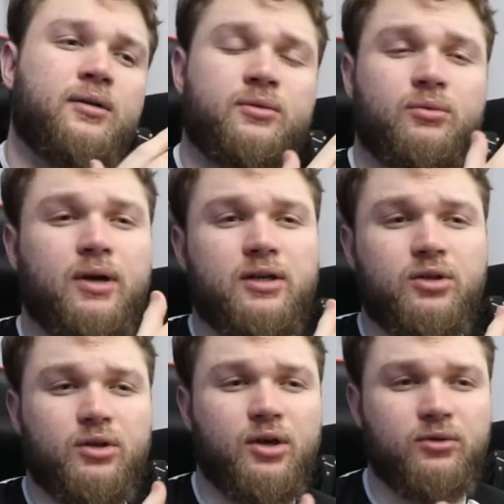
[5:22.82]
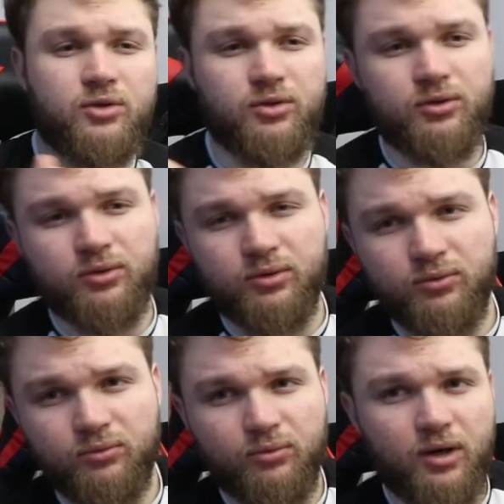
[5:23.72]
when you go to
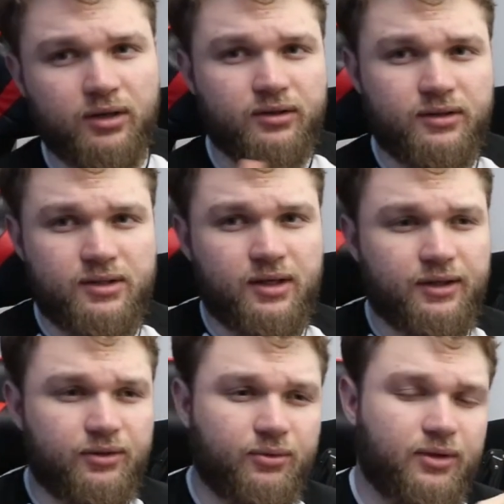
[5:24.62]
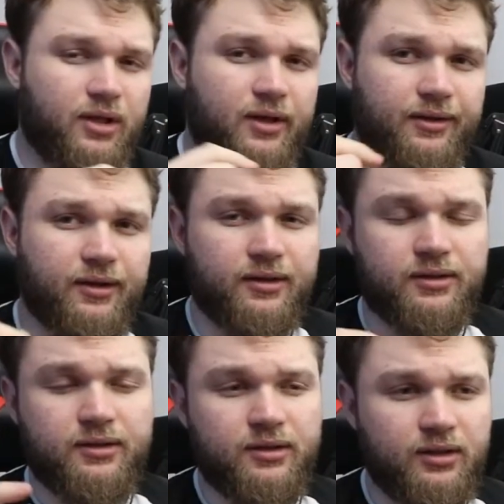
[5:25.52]
one side or the other
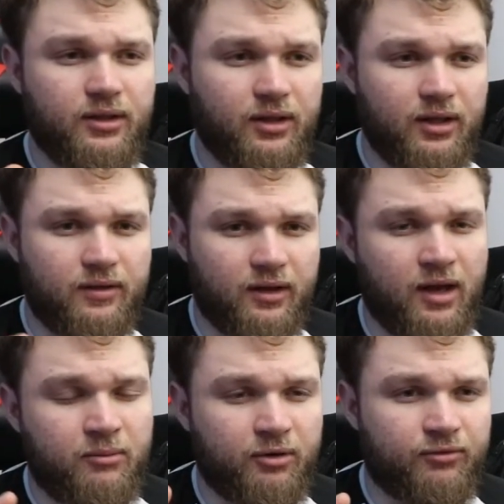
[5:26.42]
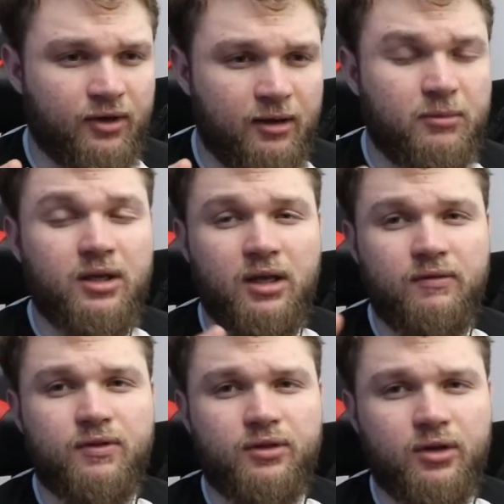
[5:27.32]
in the camera frame,
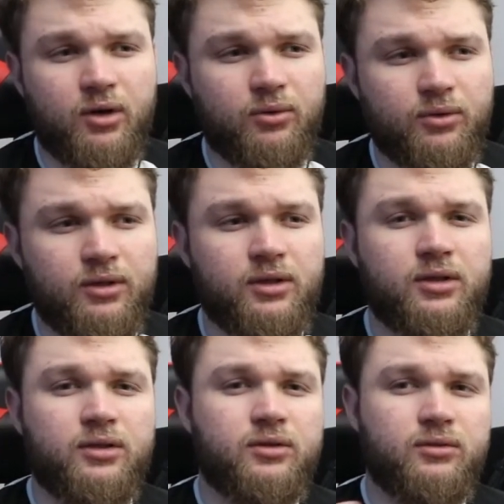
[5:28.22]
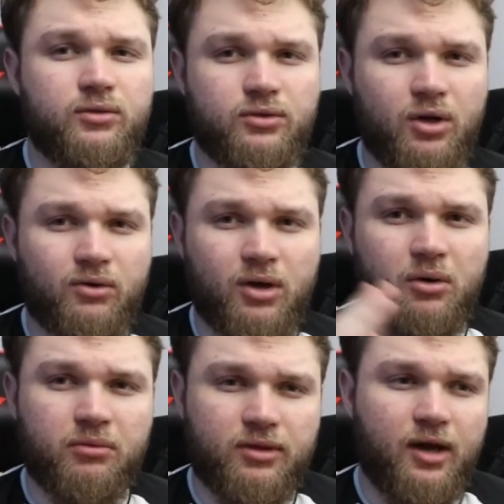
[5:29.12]
even though you don't
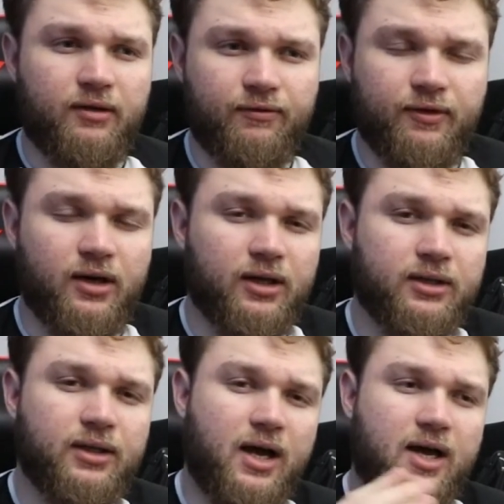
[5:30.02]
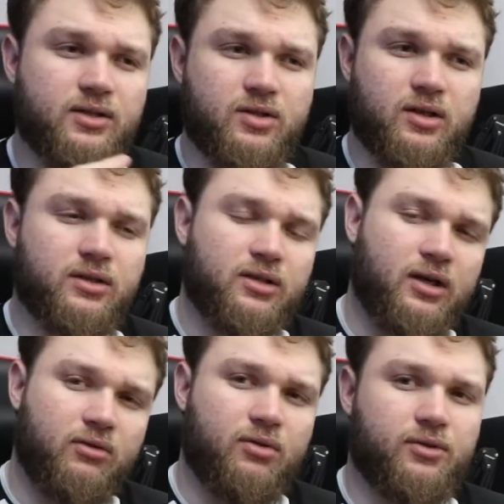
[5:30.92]
go that far as the
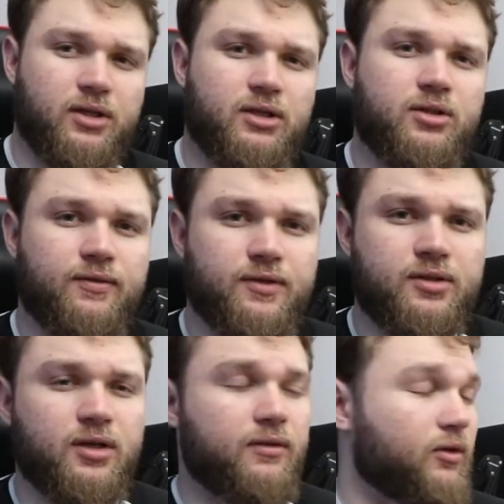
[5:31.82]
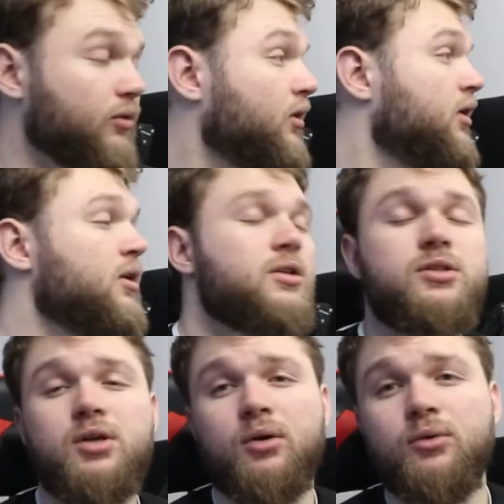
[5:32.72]
entire rotation of the servo.
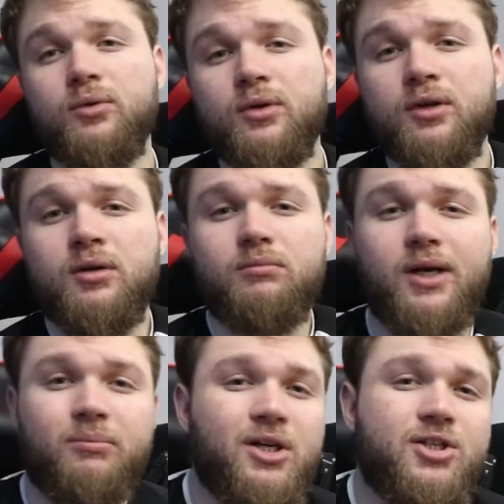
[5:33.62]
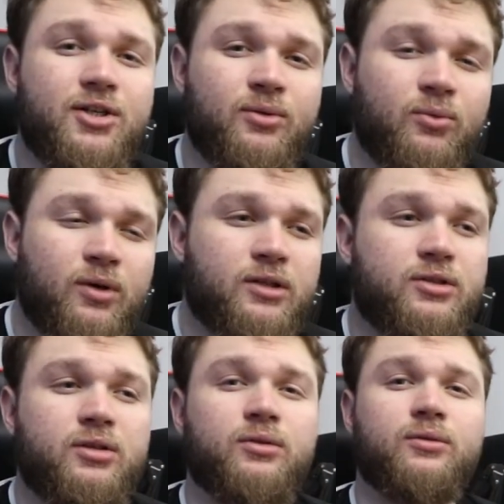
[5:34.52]
So my mission was
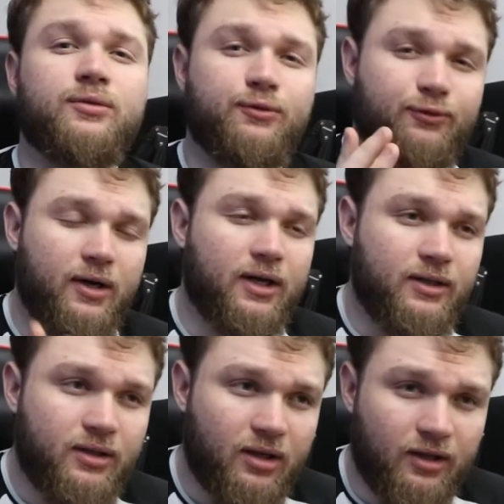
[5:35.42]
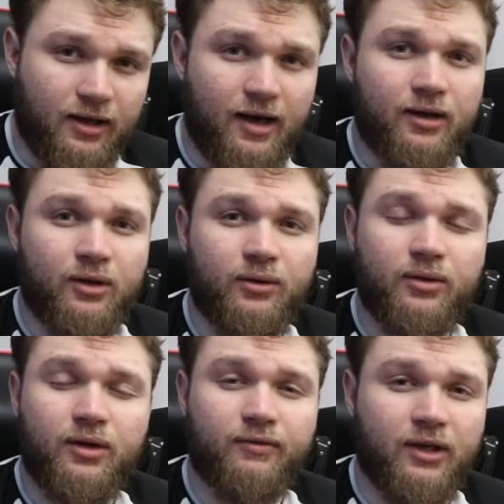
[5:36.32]
to find the
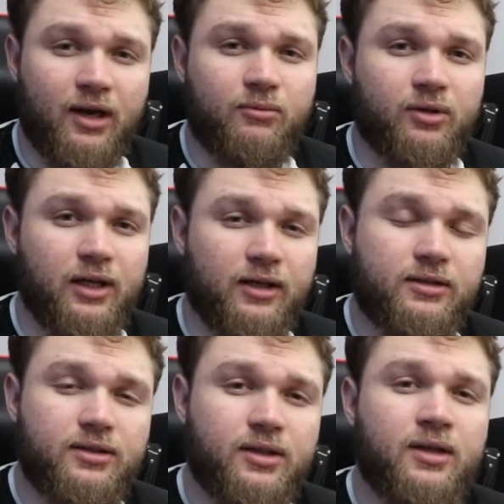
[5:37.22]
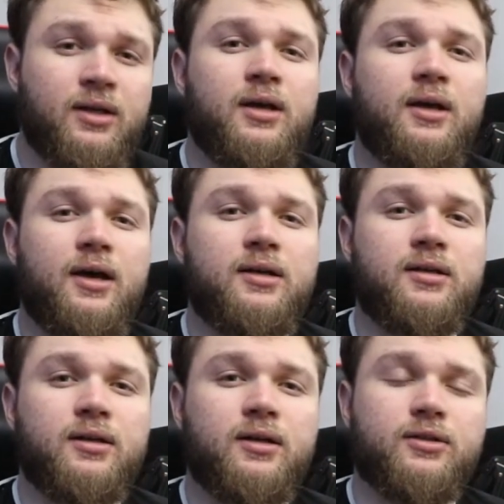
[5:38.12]
angle of the camera lens
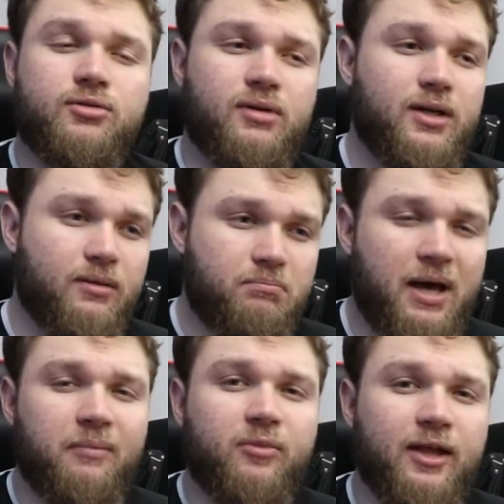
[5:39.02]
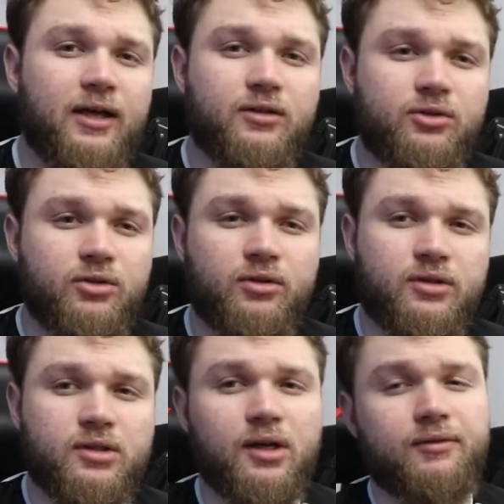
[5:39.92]
and try to map that to the
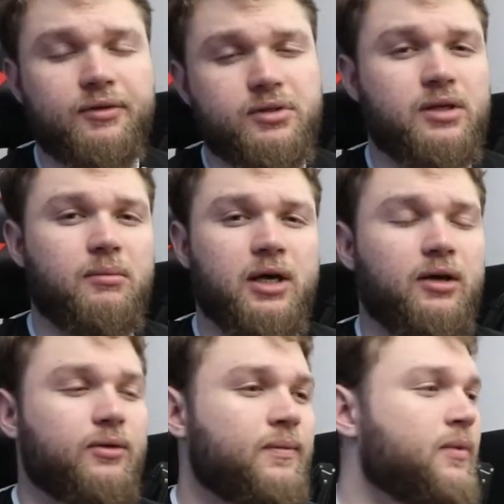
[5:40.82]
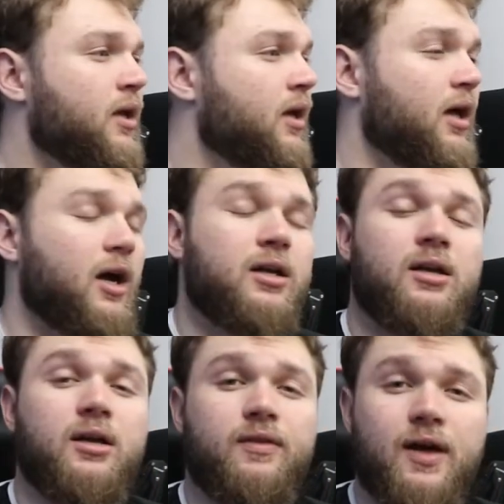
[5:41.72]
servo somehow.
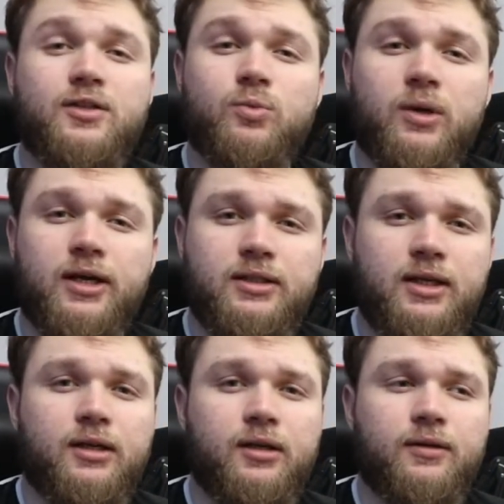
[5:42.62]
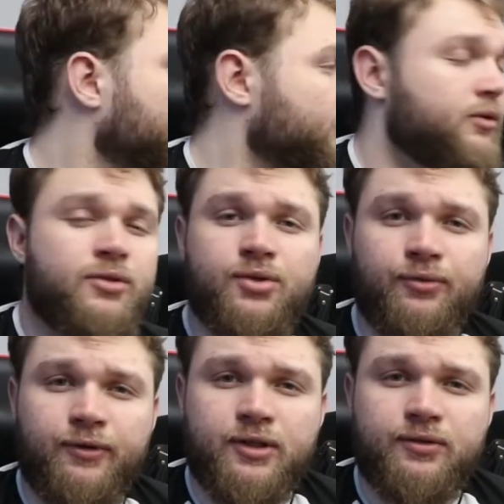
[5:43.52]
And that's what I did. So
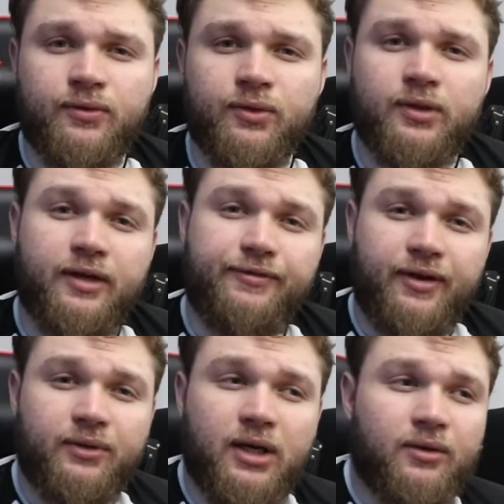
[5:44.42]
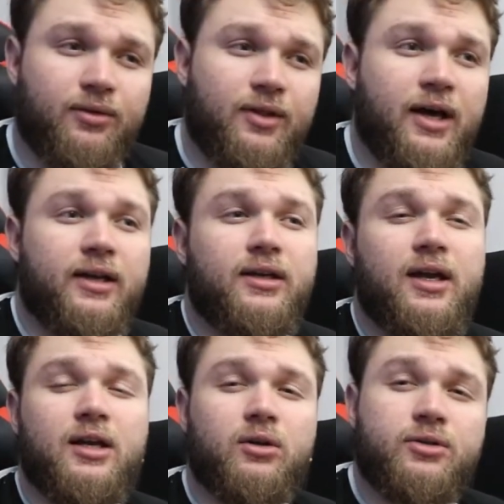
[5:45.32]
first of all, I found out that
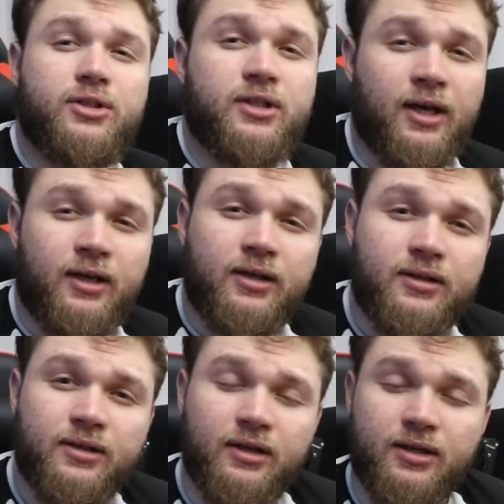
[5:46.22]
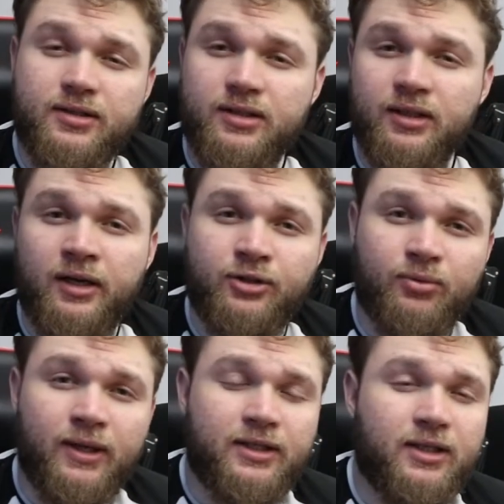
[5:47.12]
a Logitech
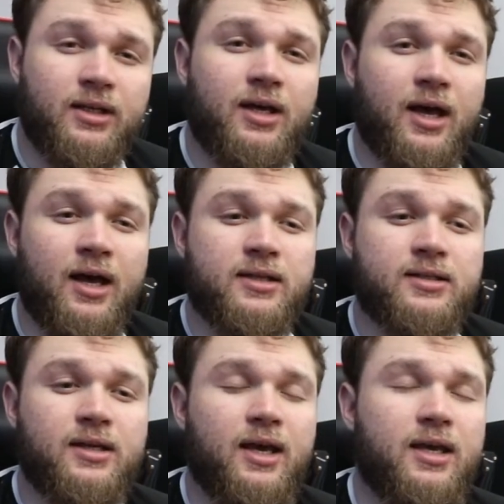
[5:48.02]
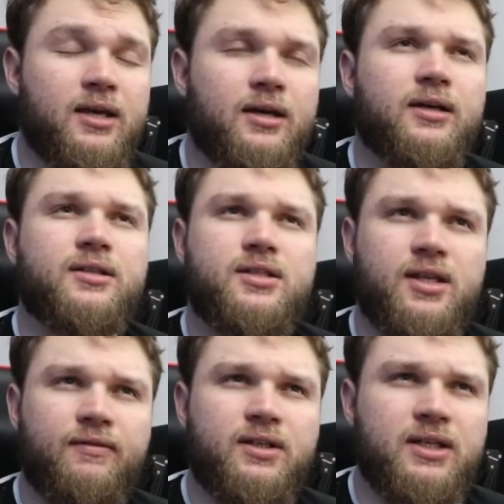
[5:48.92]
C920 has a
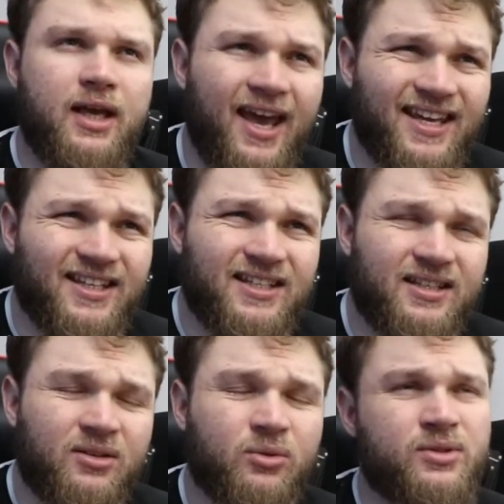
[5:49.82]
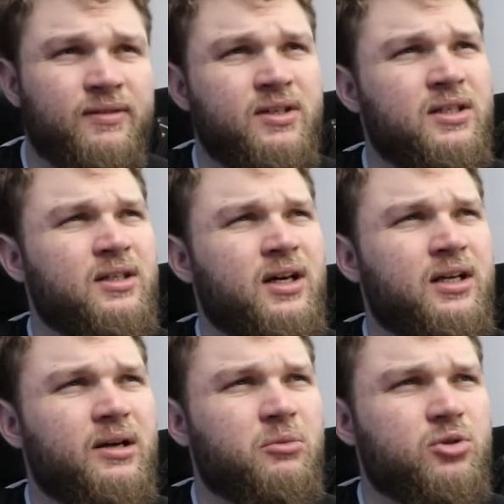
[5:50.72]
78 or
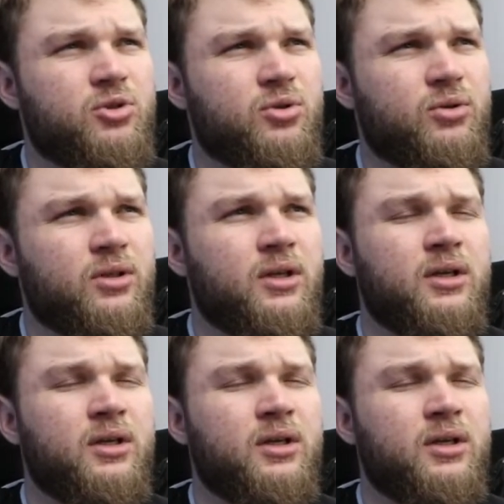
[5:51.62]
79, I'm not sure,